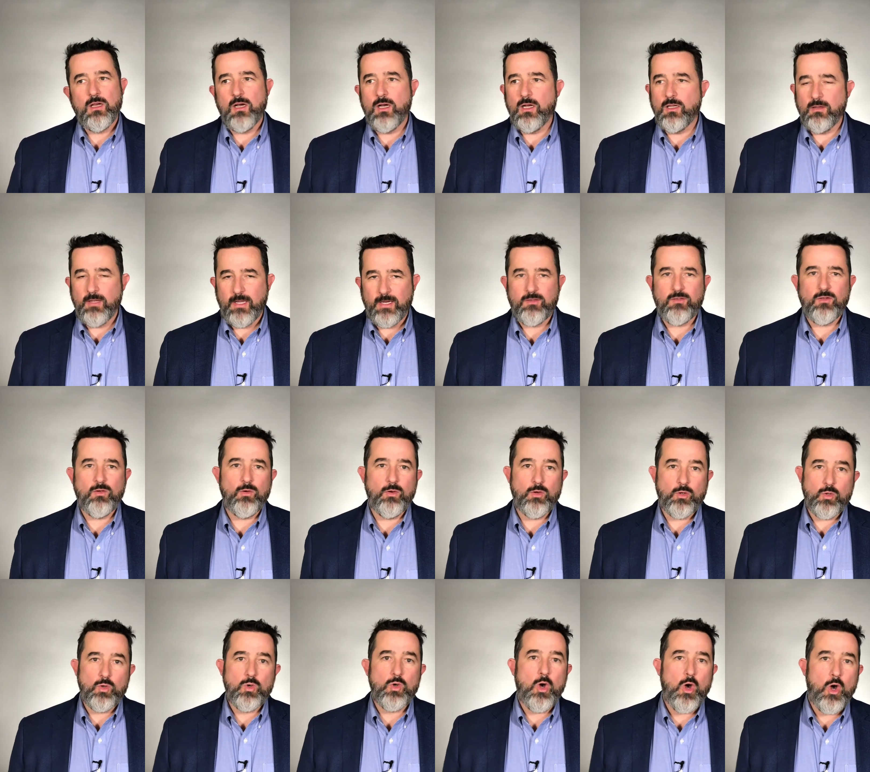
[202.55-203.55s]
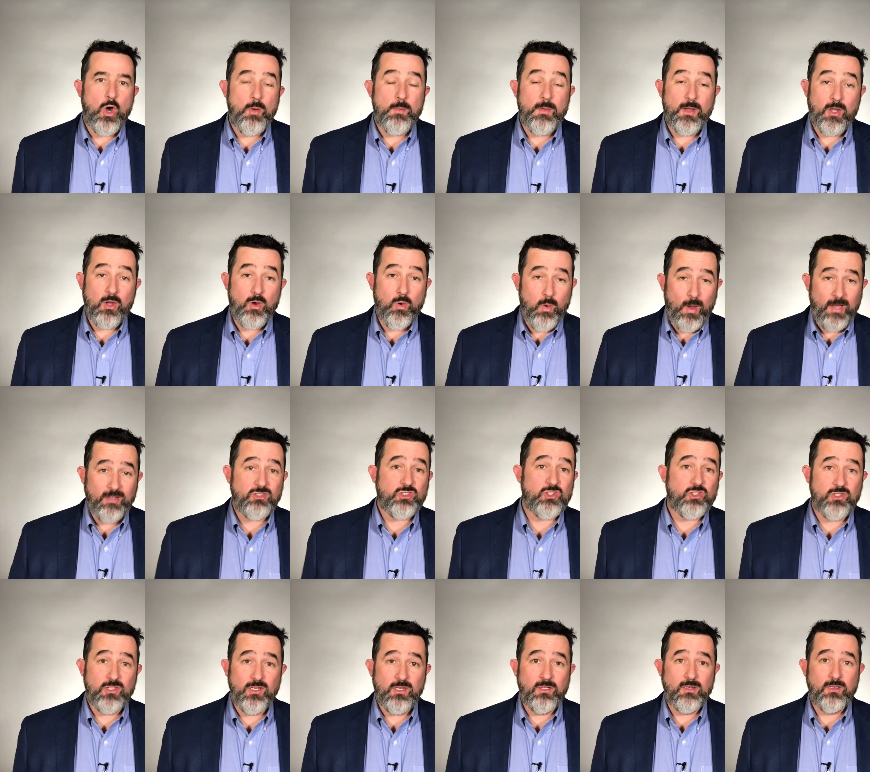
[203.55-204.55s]
Alexa, or Google Home a
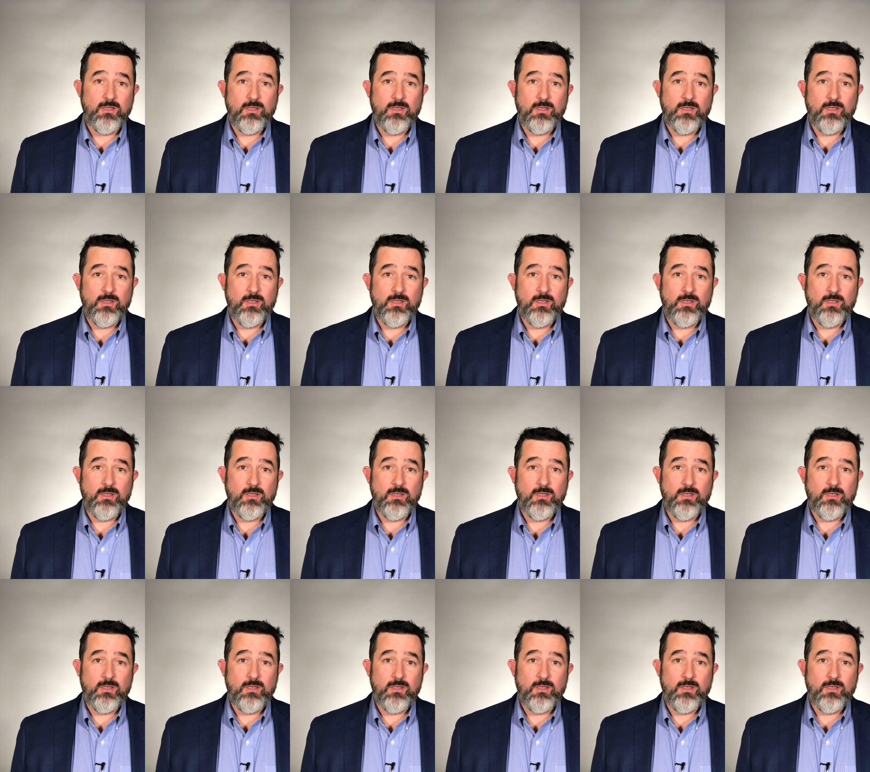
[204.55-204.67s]
question